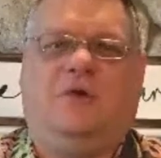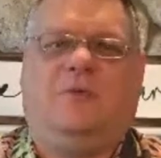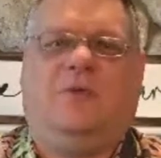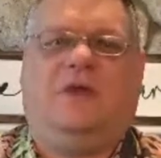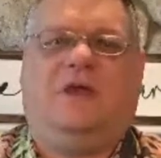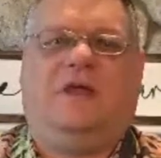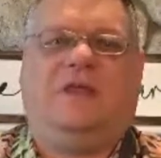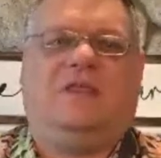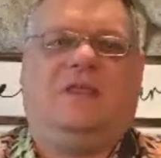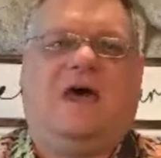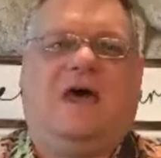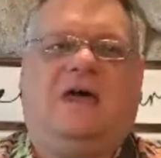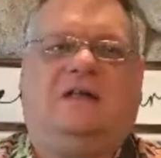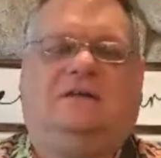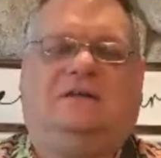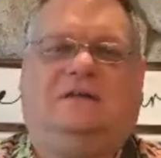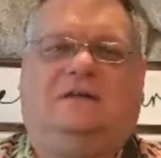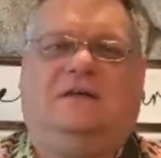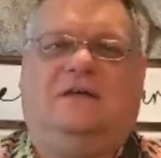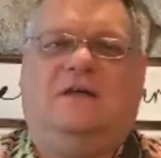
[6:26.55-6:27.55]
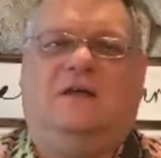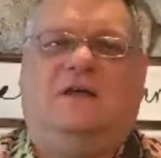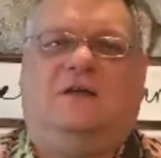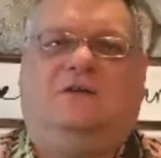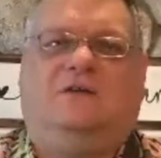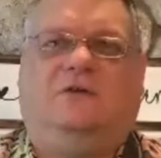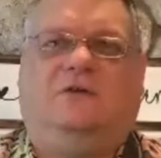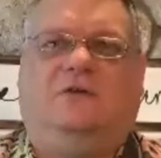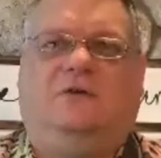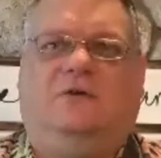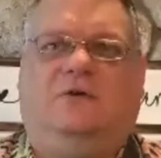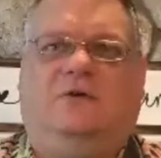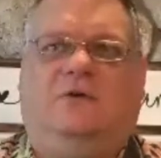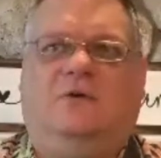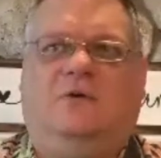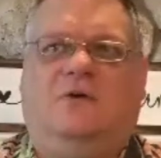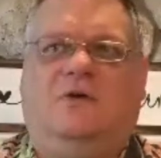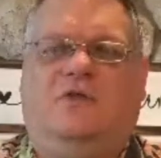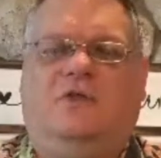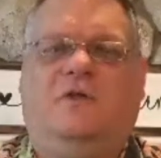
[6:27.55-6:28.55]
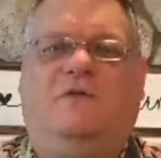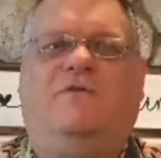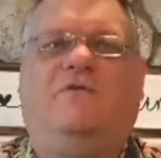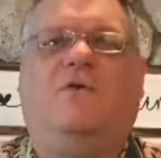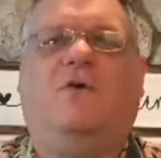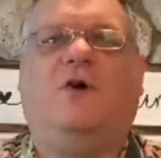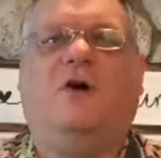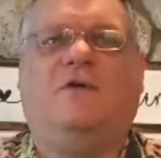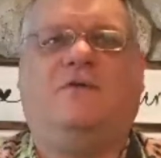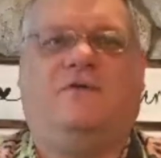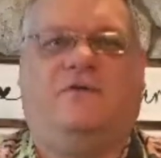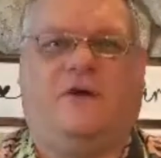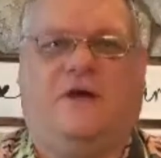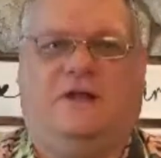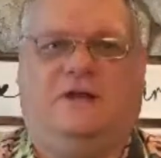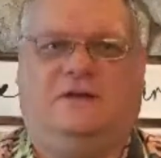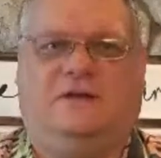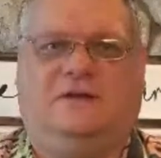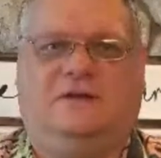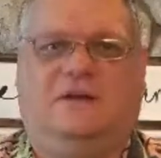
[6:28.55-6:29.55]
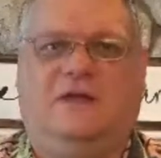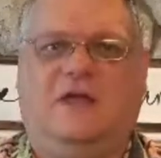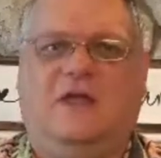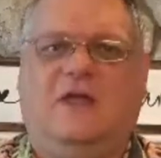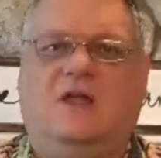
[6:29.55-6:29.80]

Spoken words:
You're bringing that to the forefront.